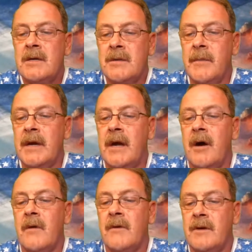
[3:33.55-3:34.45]
to meet
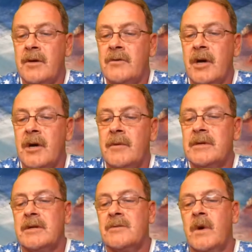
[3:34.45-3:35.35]
all the YouTubers.
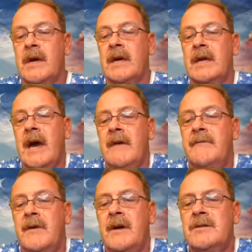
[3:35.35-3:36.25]
There's Wiki
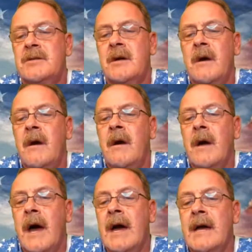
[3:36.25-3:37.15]
Catfish,
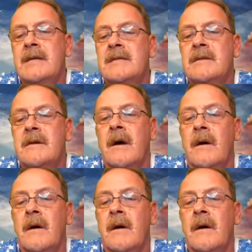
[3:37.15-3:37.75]
Ace.